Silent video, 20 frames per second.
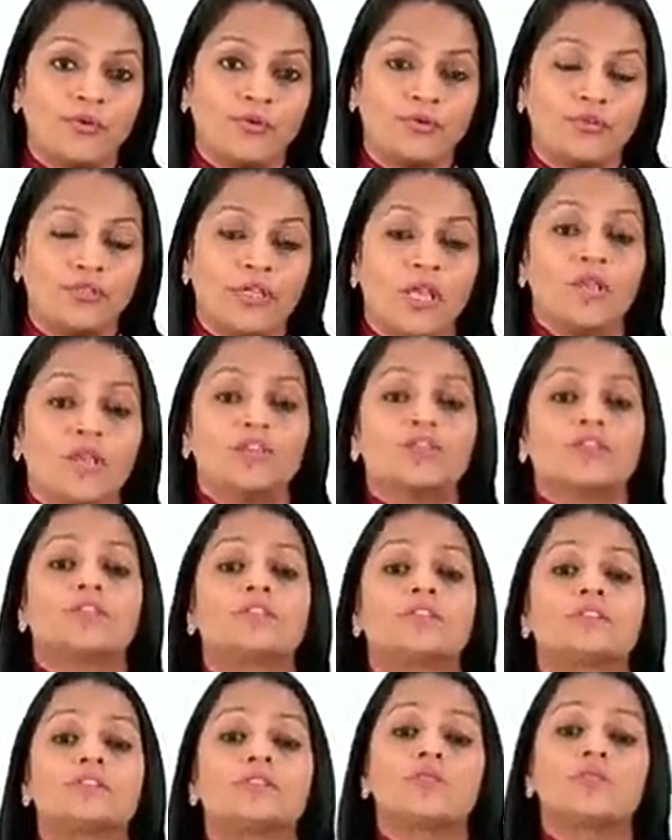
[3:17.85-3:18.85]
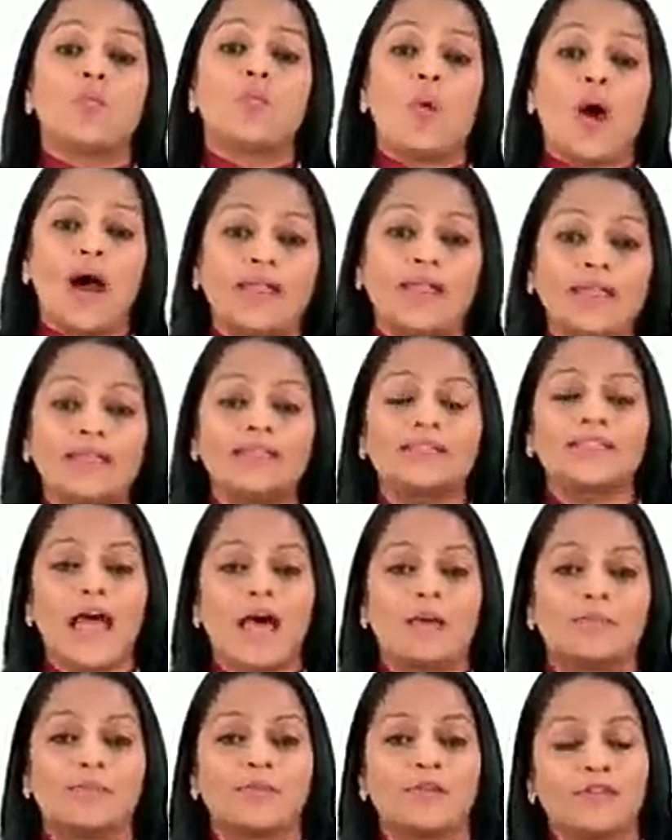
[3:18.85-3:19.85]
roads. So this is one
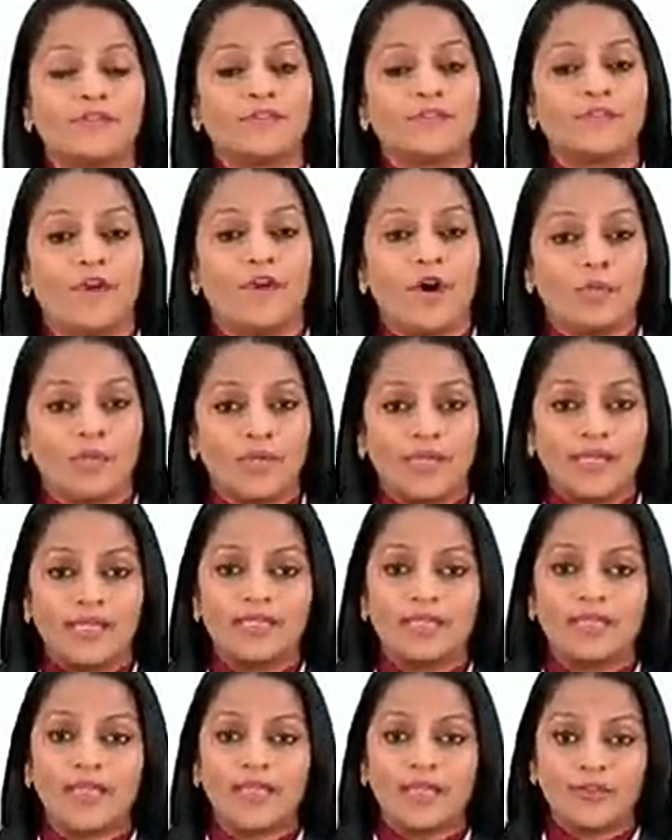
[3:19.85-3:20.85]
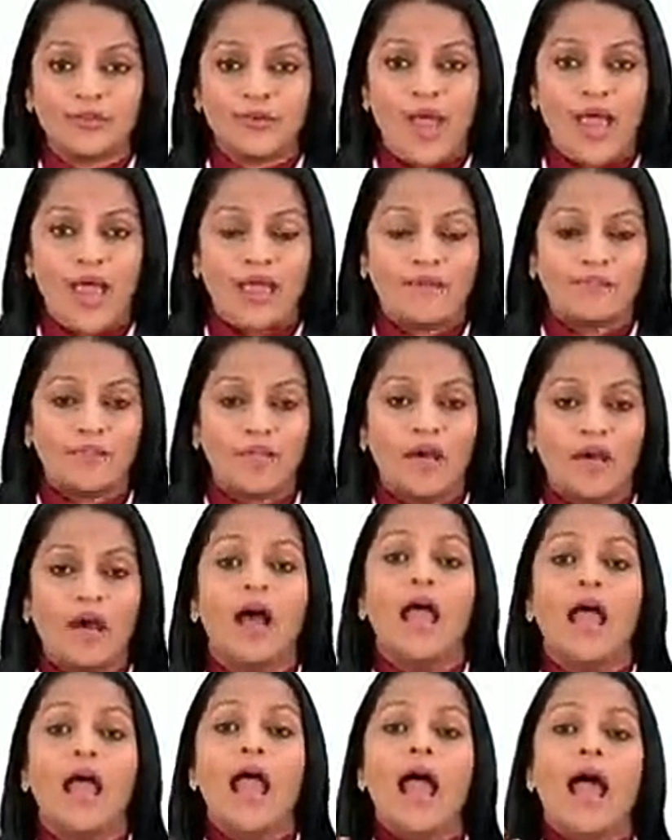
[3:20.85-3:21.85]
example of a formal letter that you have here,
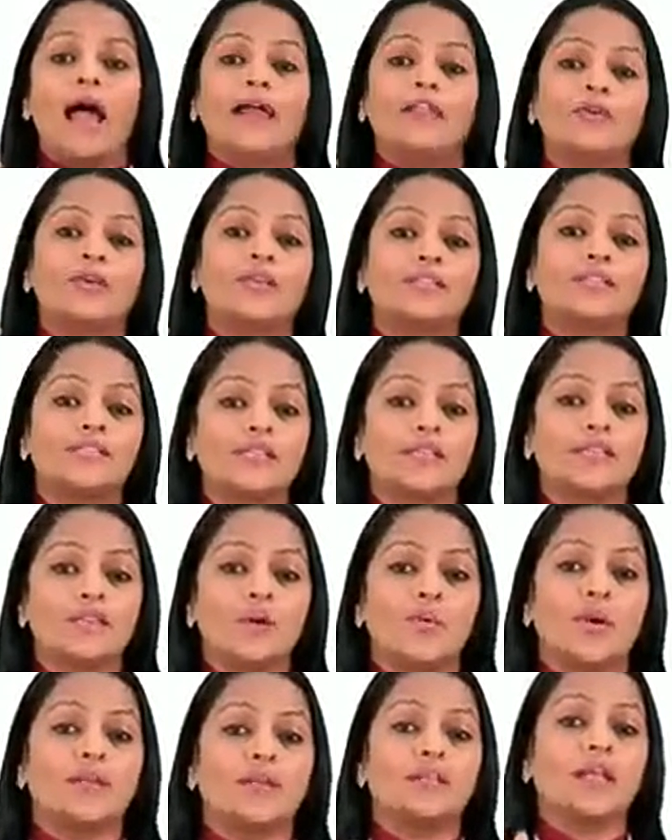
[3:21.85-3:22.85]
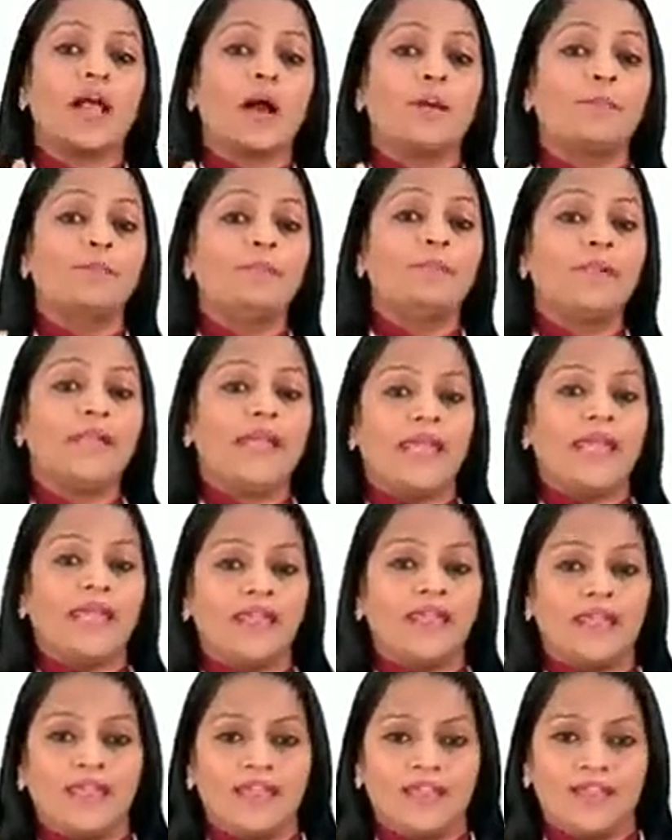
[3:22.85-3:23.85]
and you can see the word
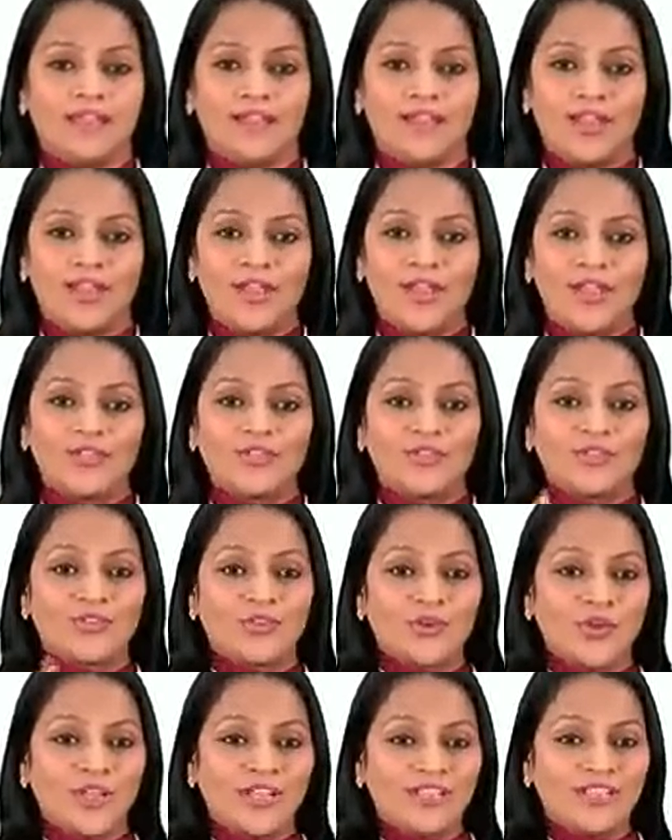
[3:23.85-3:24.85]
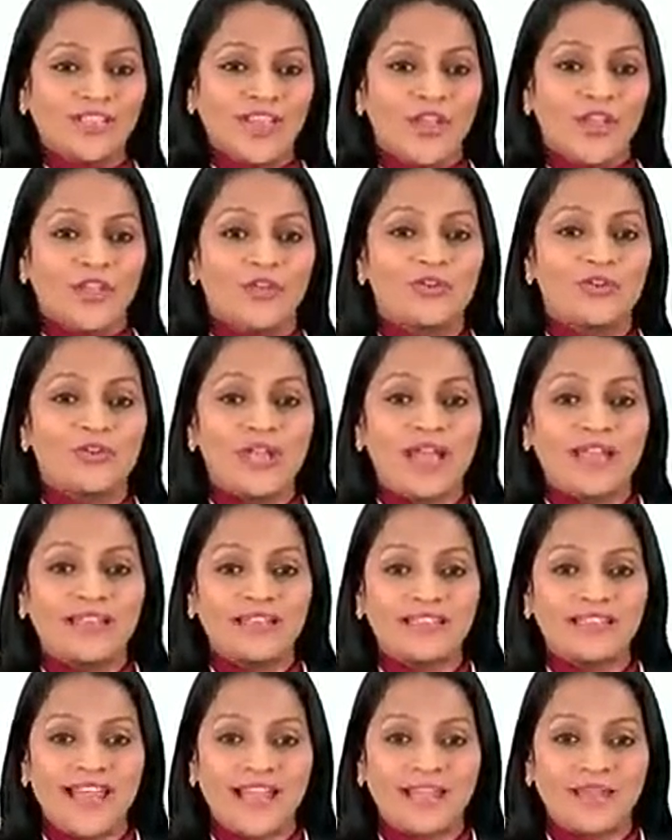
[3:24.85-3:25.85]
complaining. So students, you should
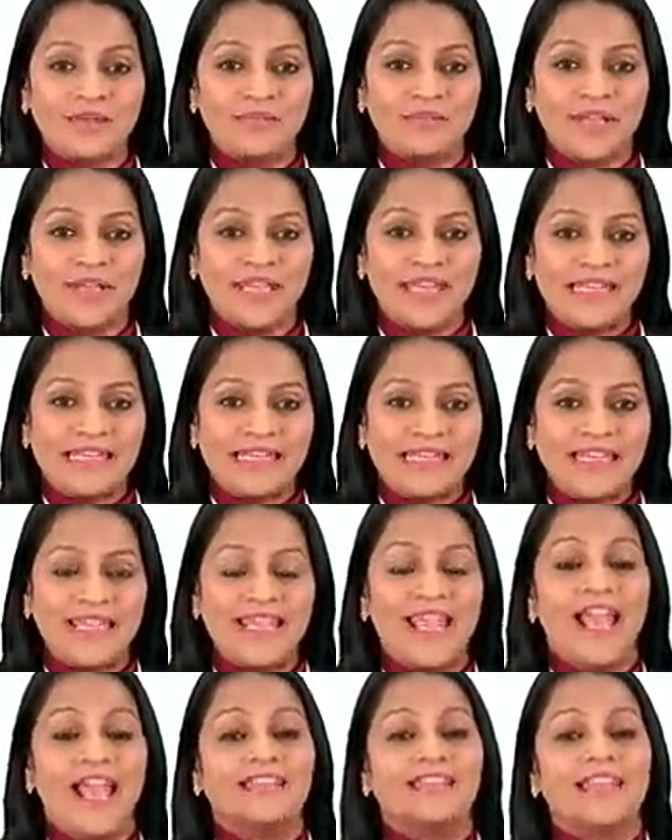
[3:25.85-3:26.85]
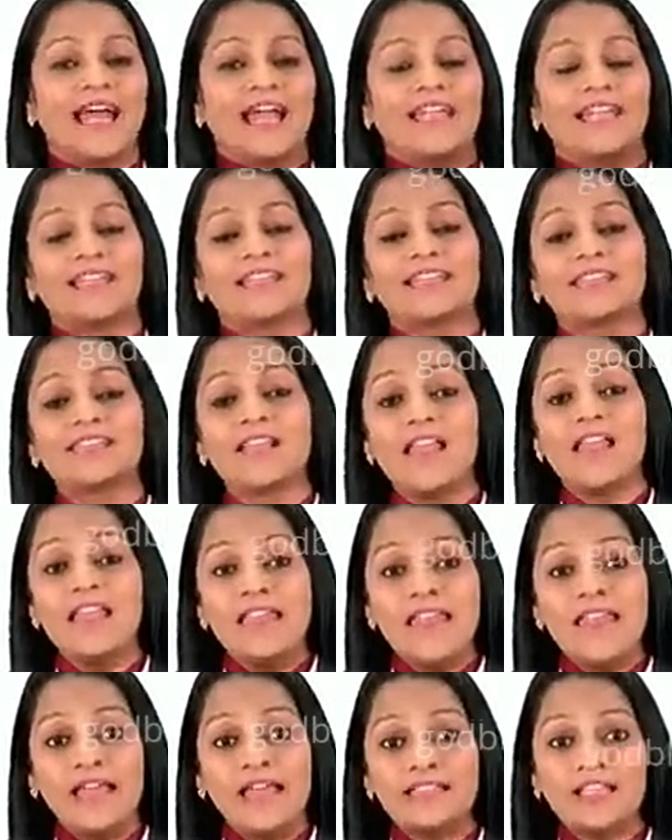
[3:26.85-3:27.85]
understand immediately that it is a
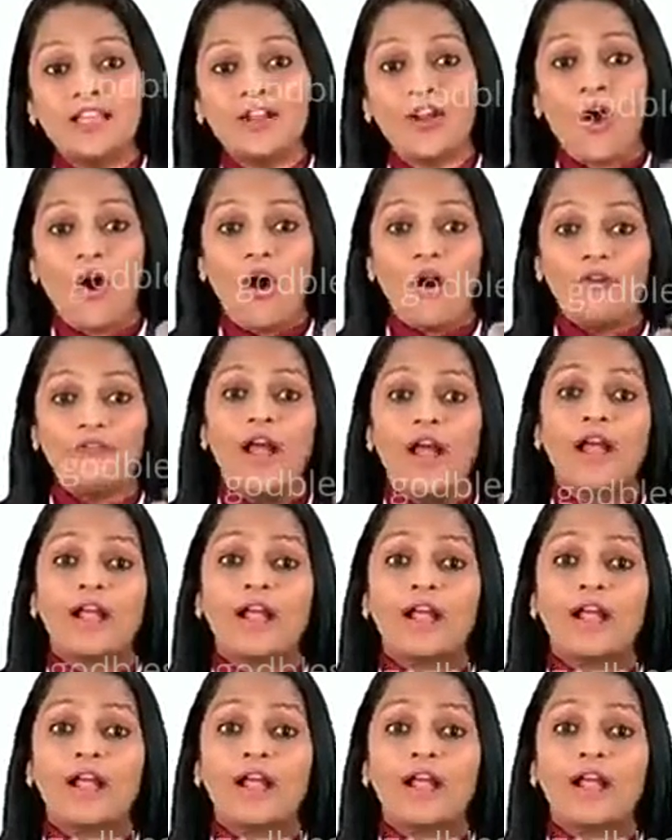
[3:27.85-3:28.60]
letter of